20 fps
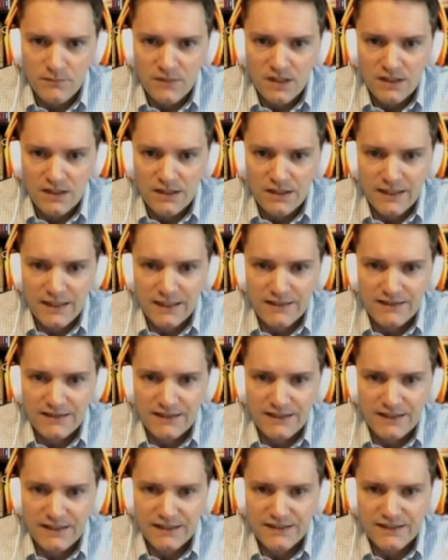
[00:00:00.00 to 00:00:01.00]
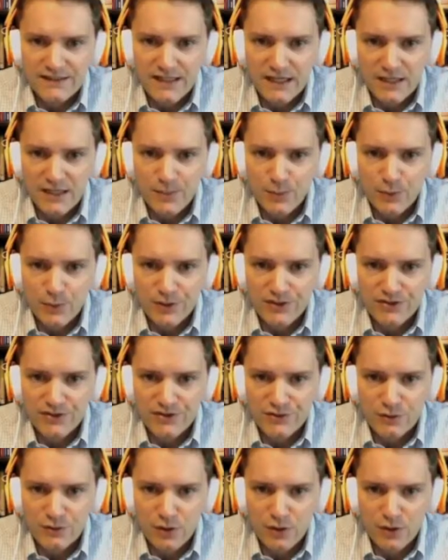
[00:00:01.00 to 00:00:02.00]
And he's got a pretty
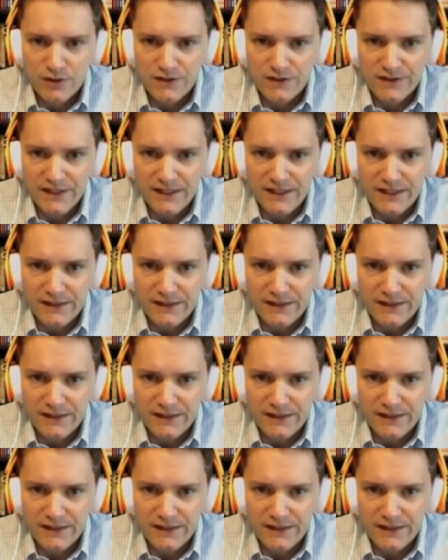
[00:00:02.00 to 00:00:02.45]
strong deck.